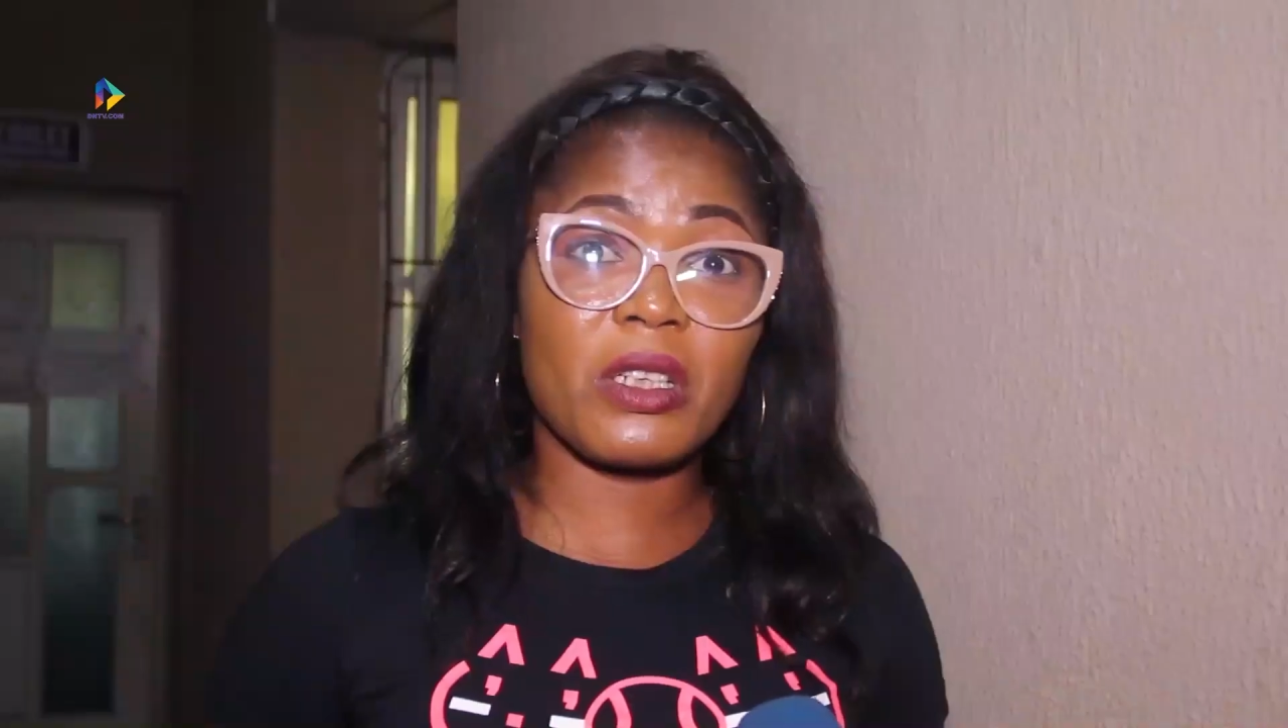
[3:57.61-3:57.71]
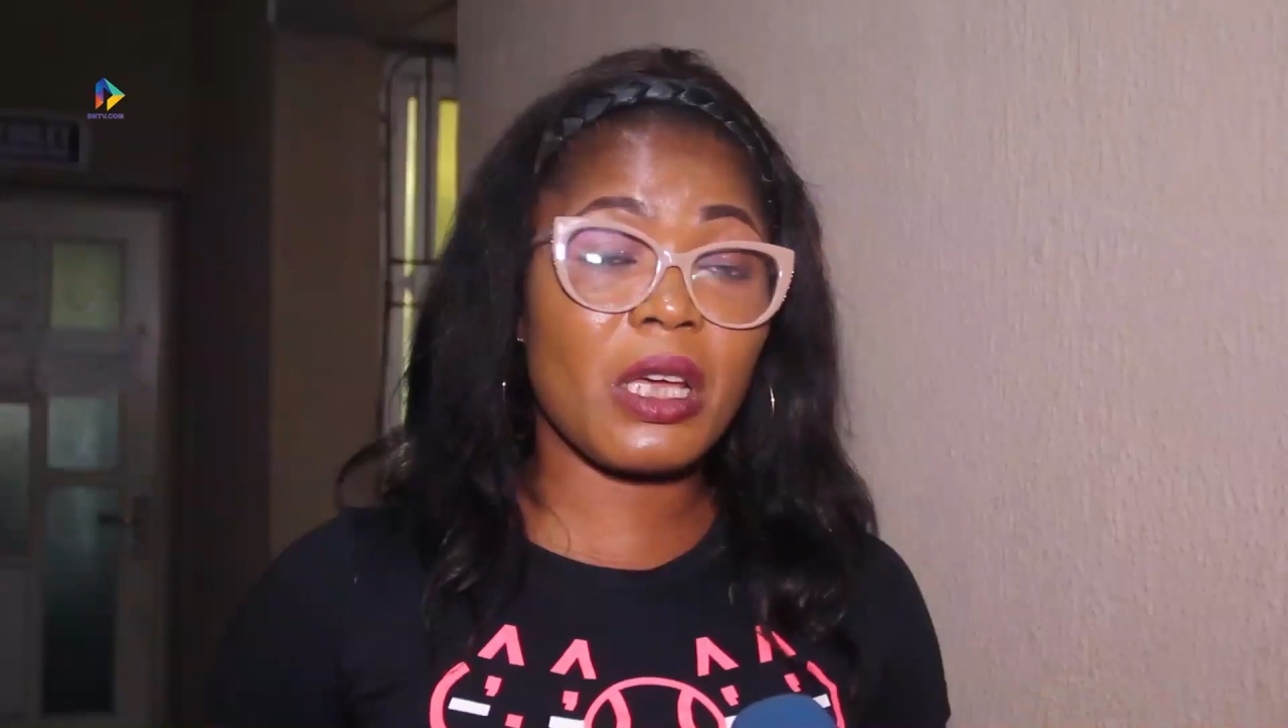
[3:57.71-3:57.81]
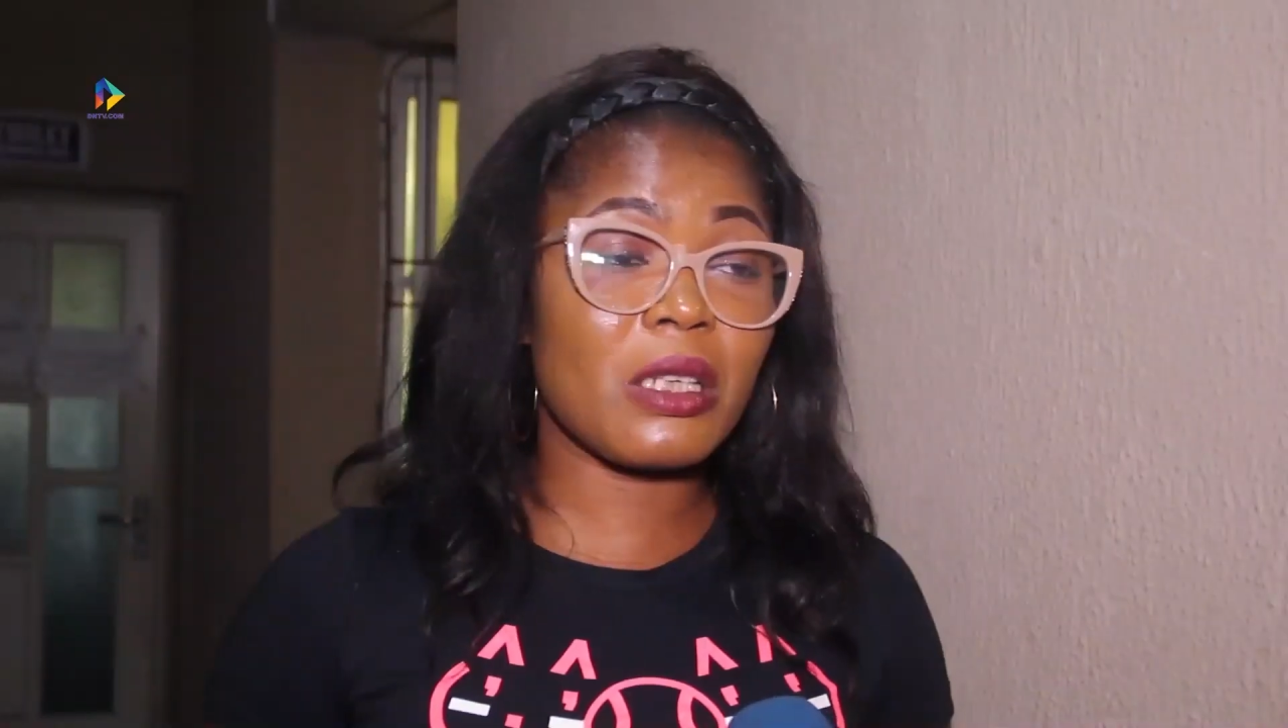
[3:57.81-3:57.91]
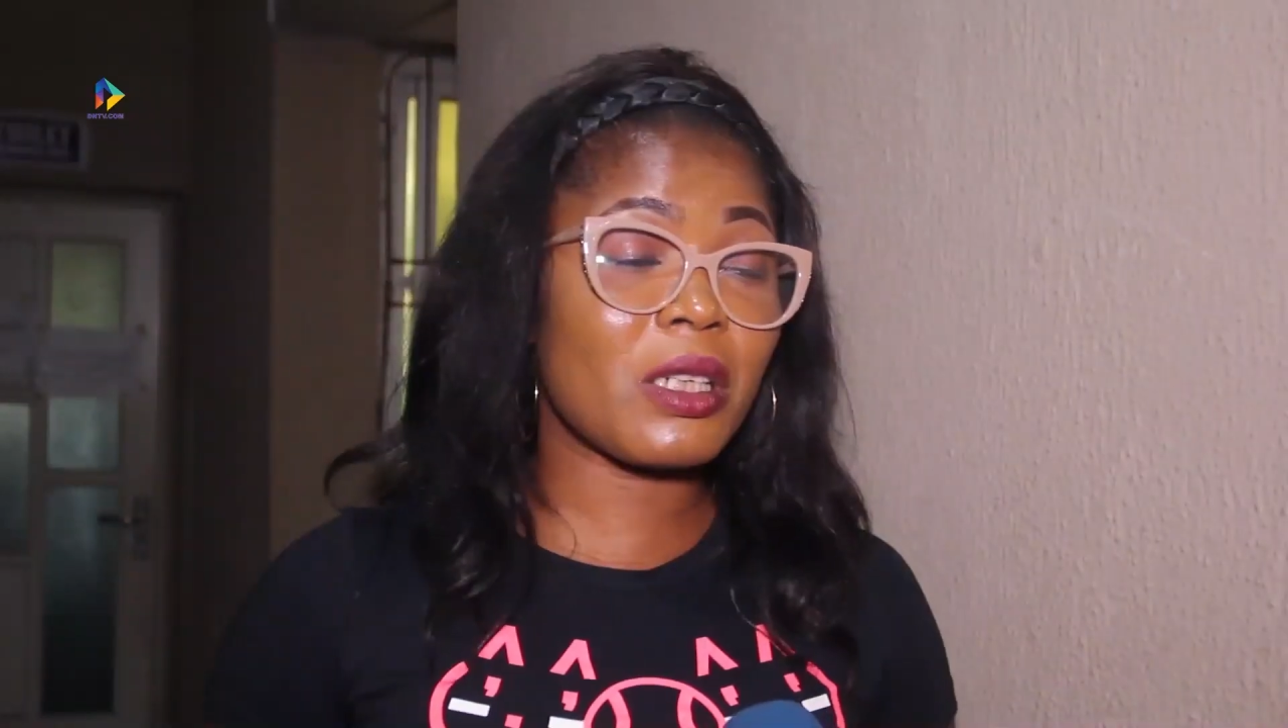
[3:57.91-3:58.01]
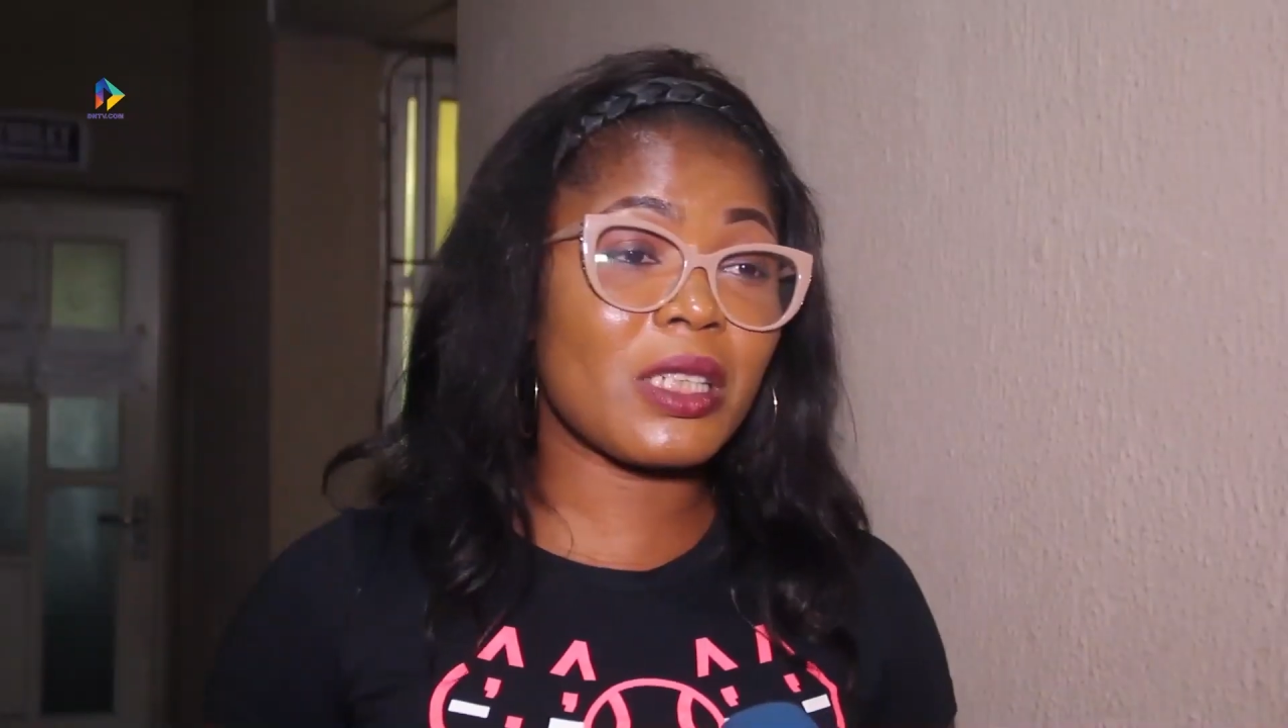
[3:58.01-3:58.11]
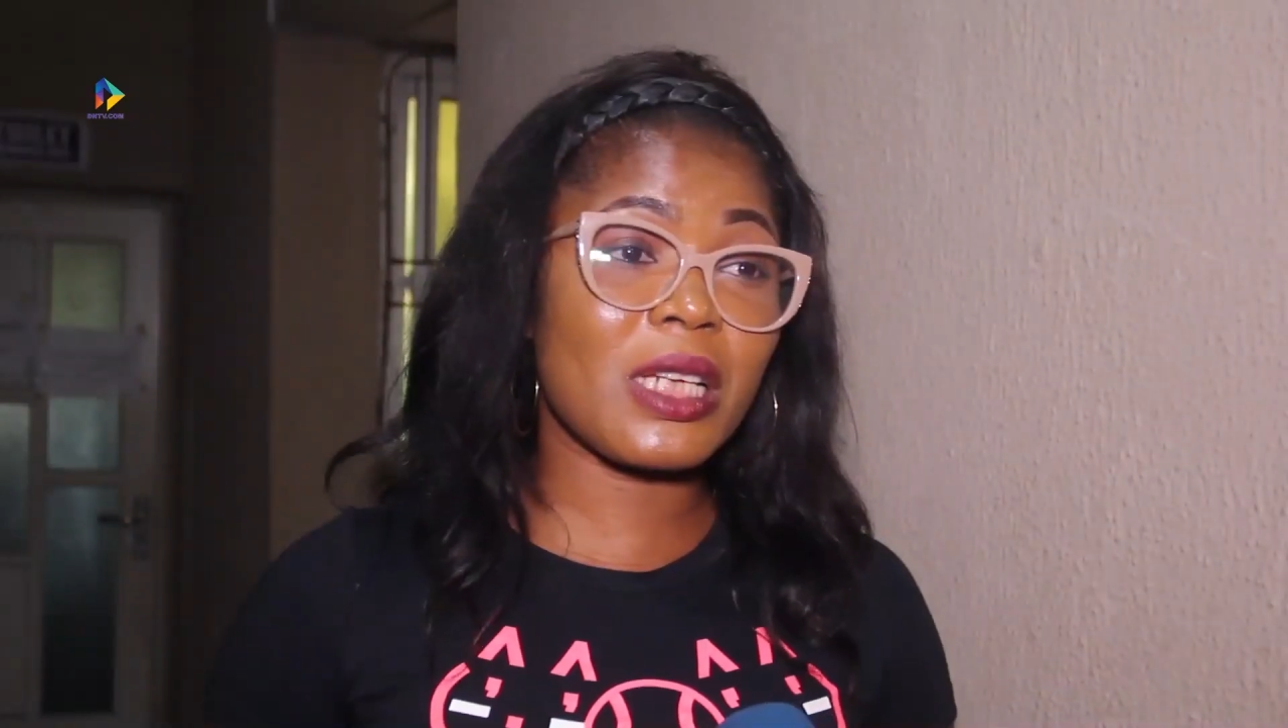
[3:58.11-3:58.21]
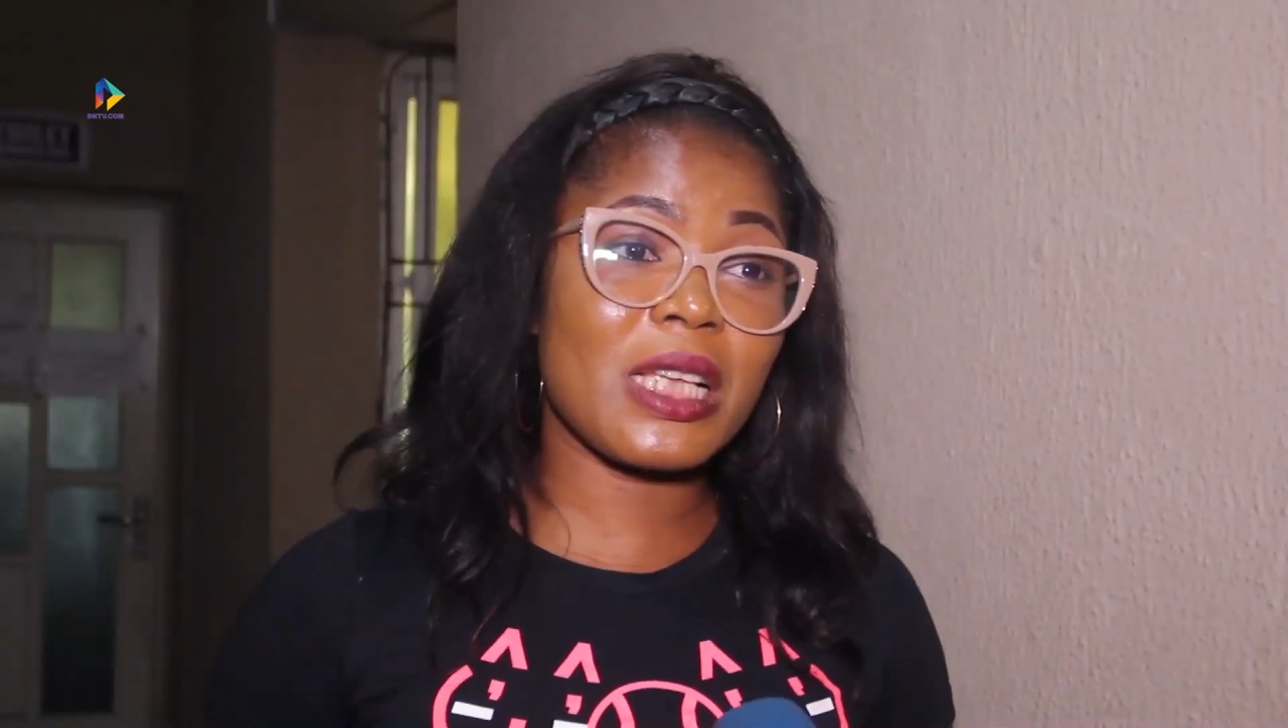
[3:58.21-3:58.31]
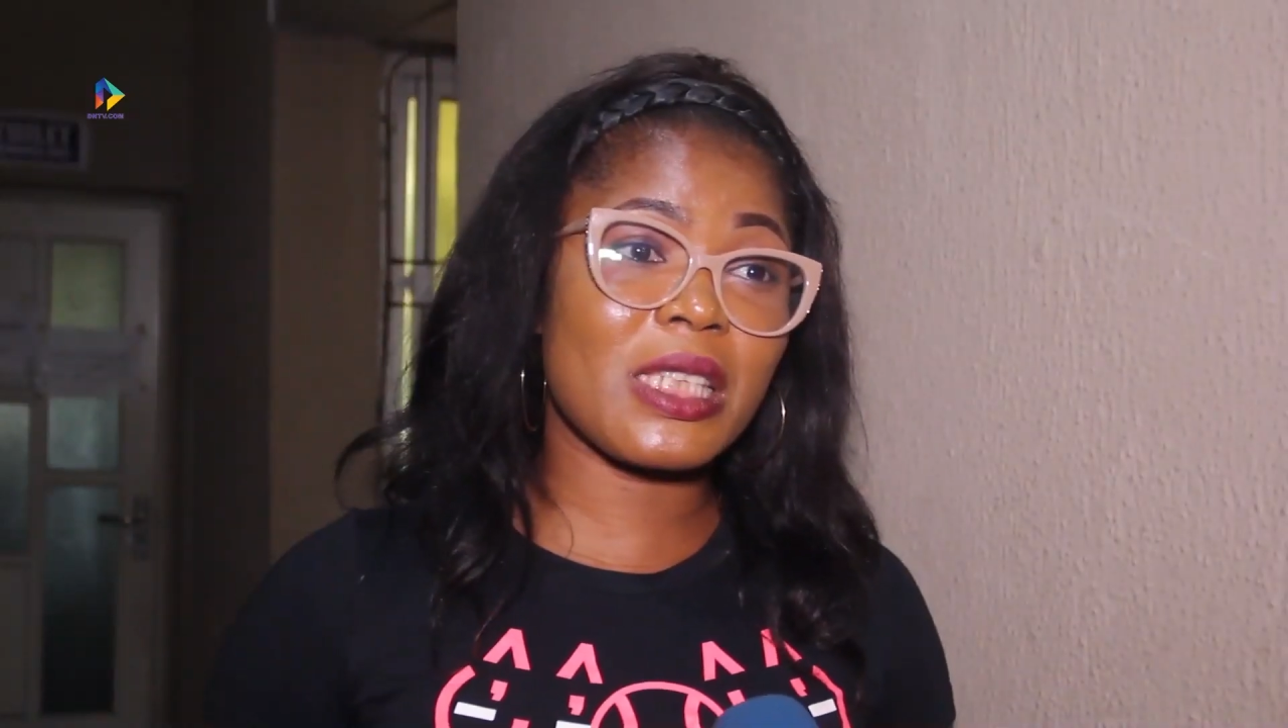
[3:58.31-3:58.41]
For the educational